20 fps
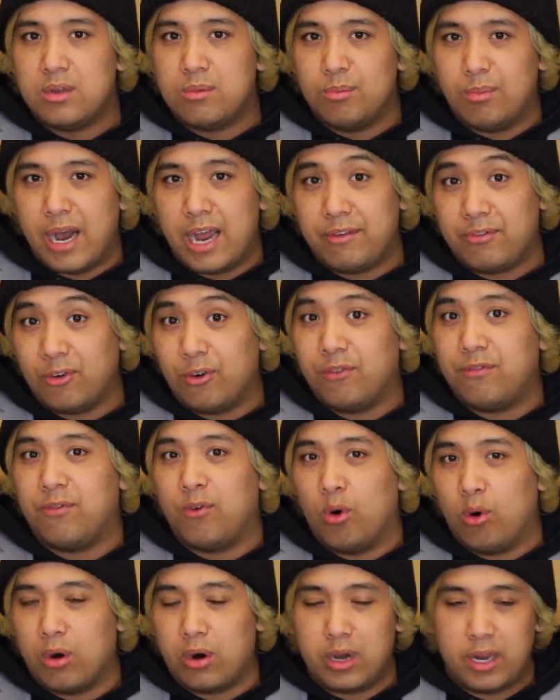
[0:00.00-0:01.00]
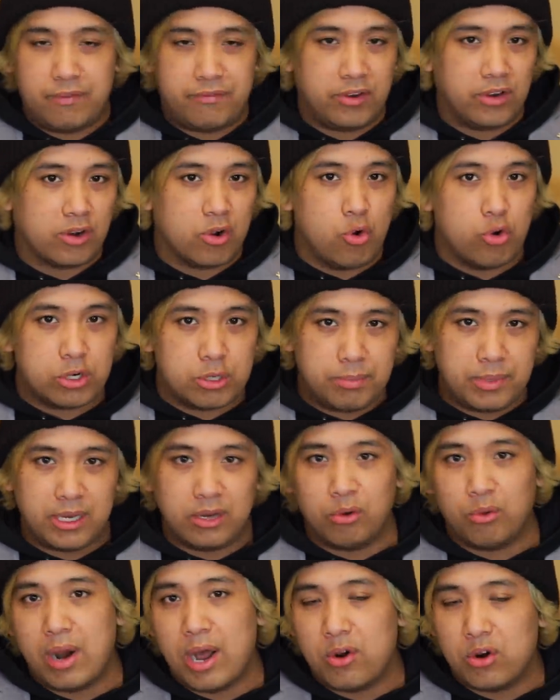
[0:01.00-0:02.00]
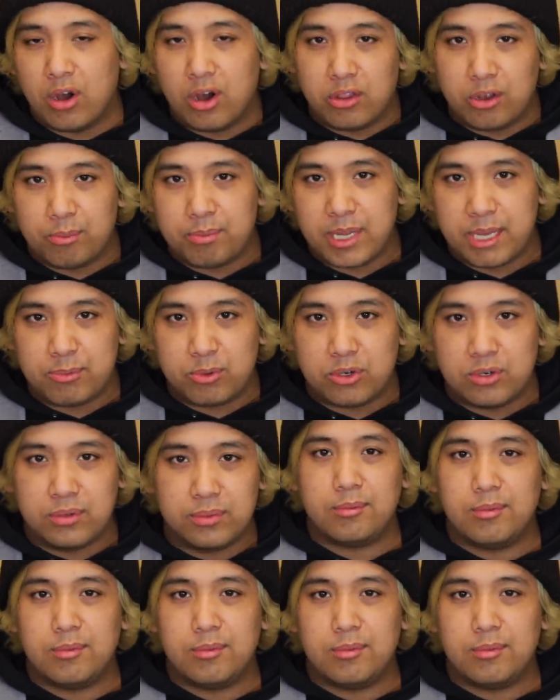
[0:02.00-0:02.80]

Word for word: mindful for if you're going to be around other people.